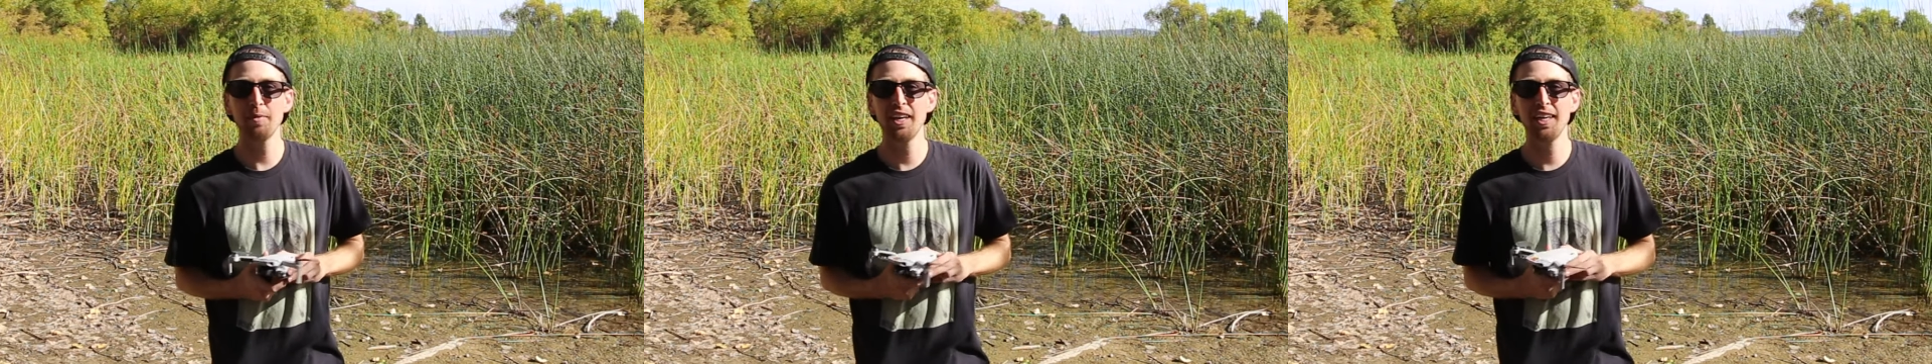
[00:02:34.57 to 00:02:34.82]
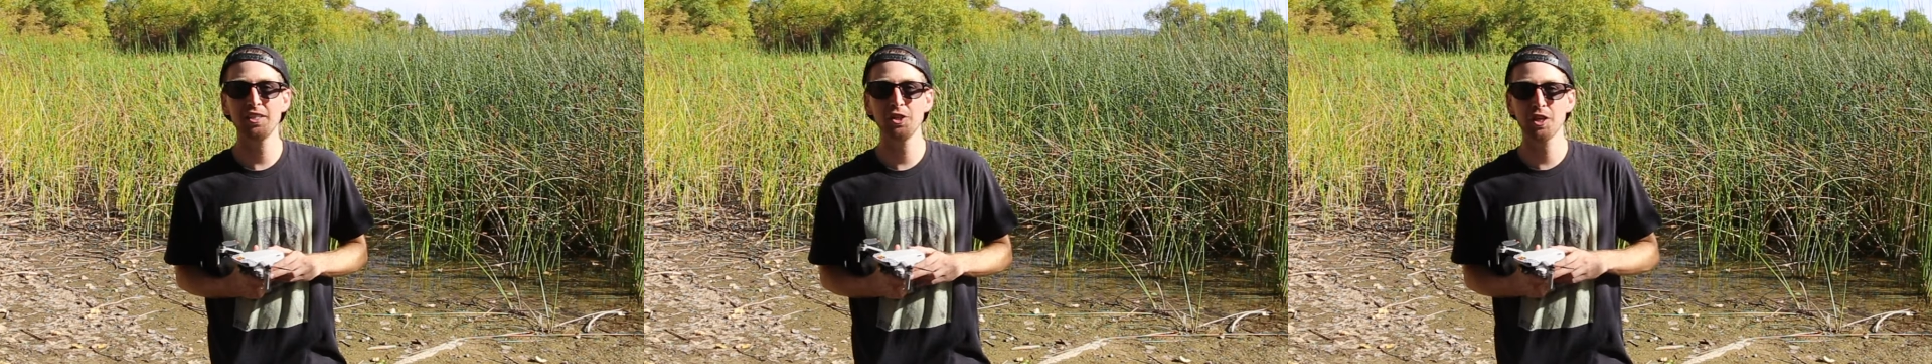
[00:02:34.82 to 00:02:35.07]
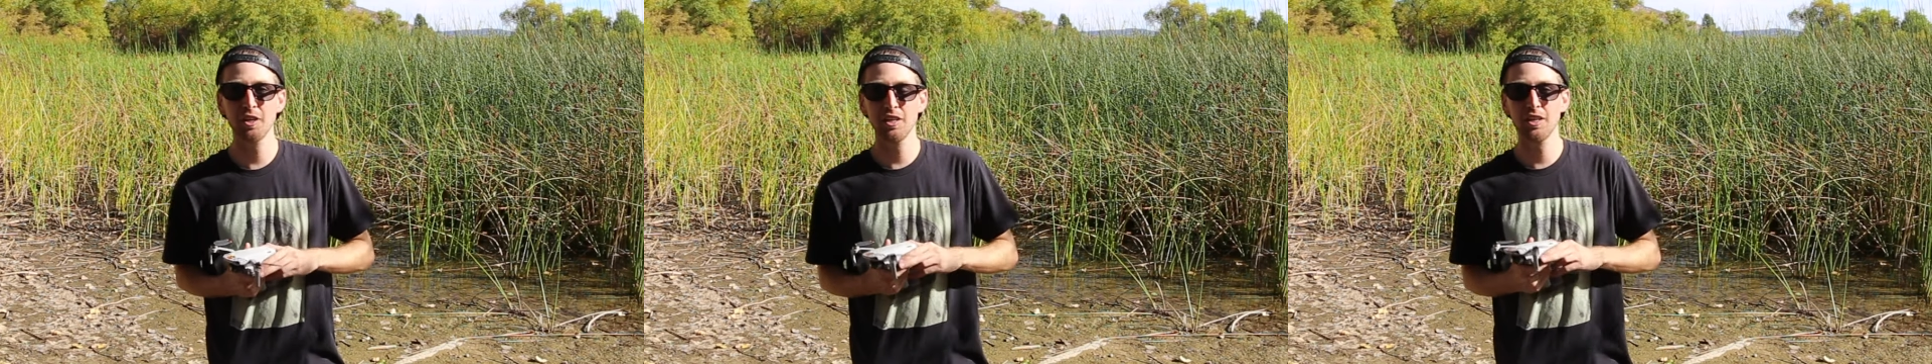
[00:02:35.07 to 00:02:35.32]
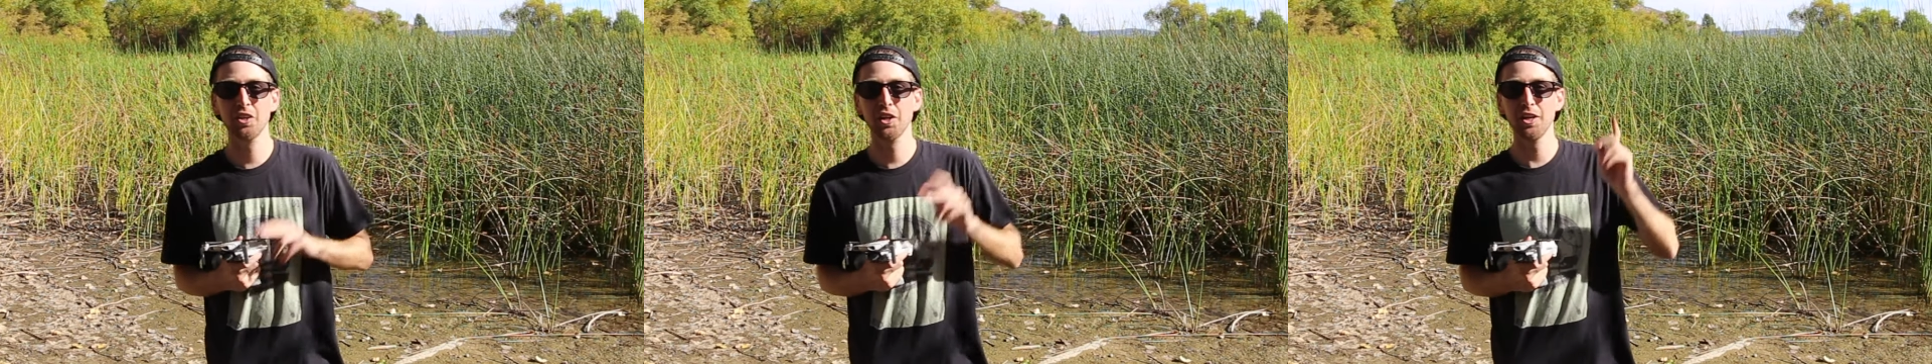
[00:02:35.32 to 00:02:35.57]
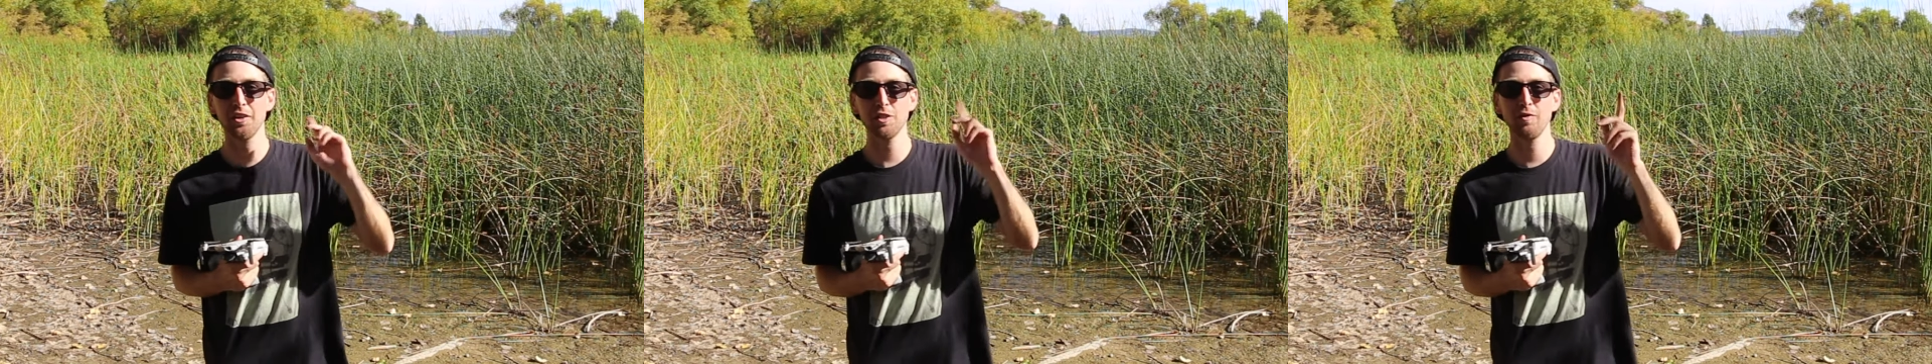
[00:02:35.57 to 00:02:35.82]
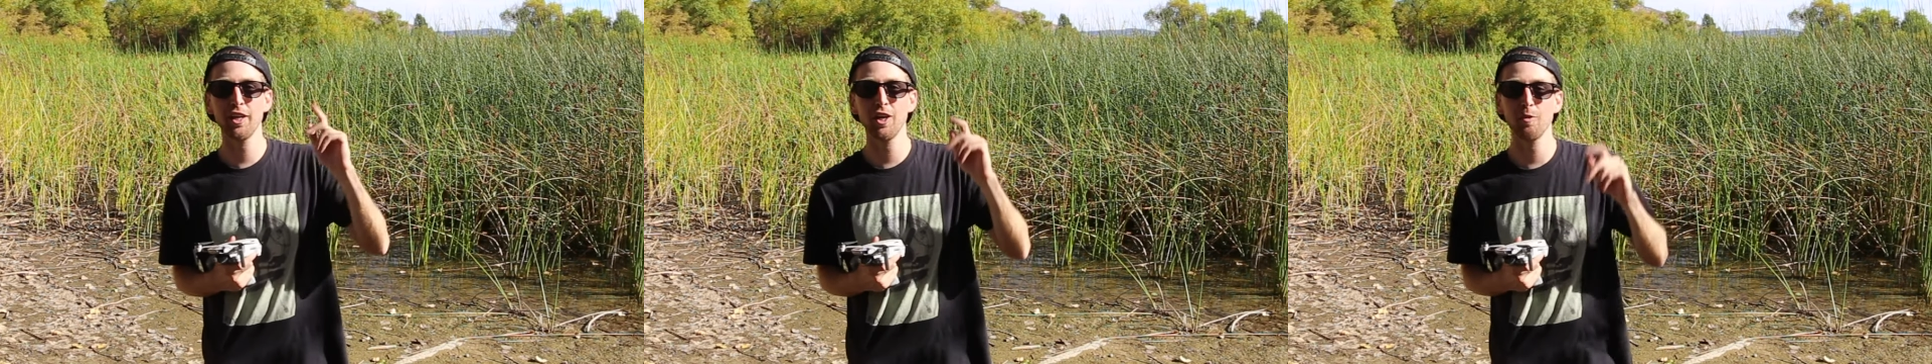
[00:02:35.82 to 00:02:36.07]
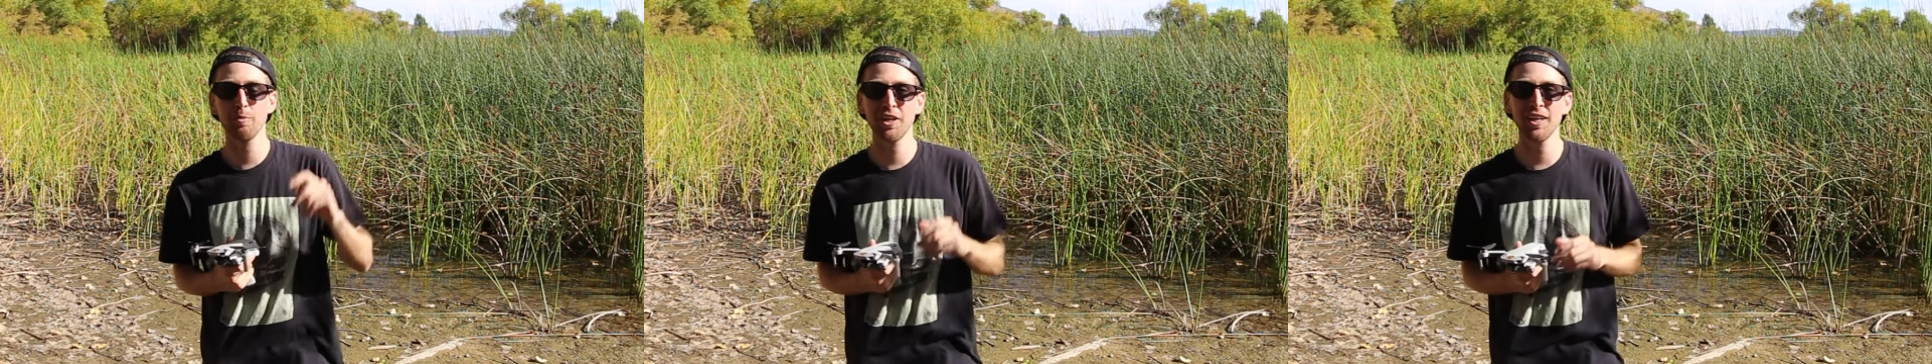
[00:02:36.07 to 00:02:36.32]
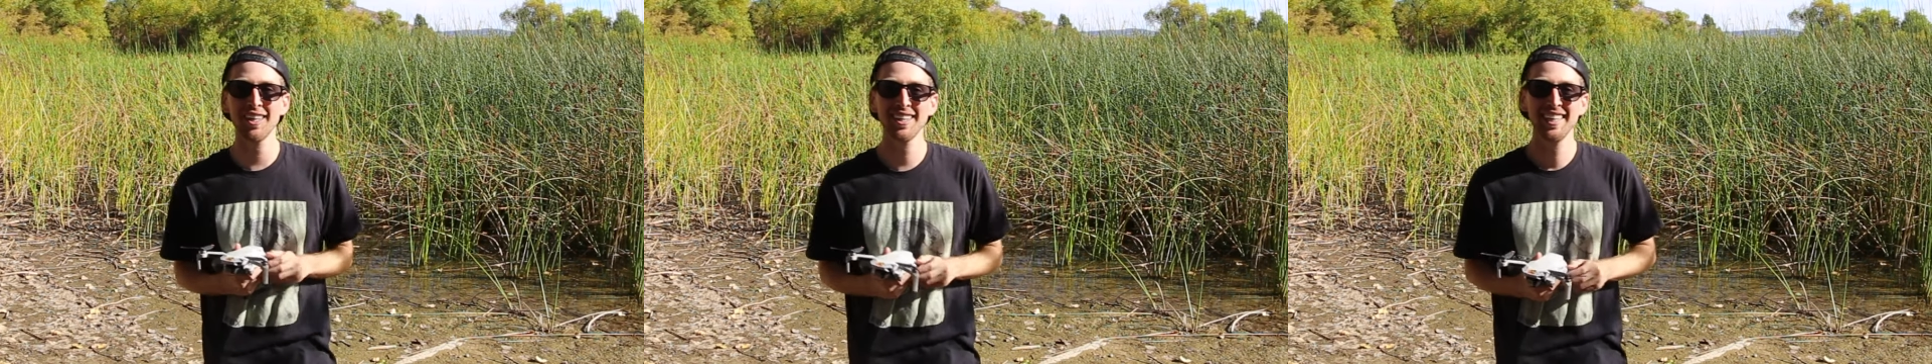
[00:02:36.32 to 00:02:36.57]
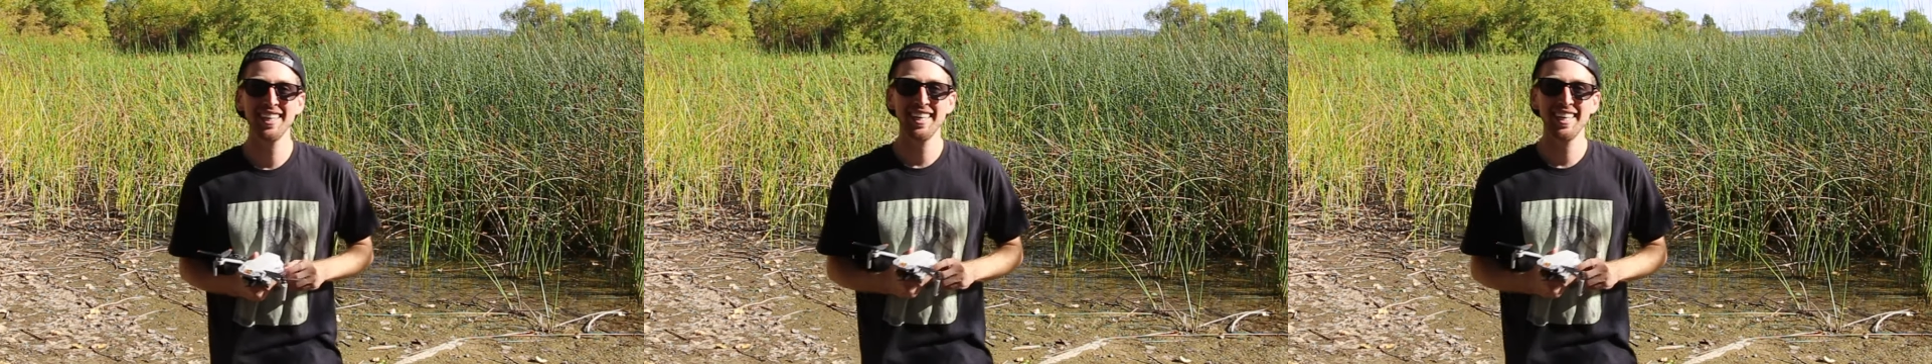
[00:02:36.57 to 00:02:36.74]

minutes, you can click on this video up here.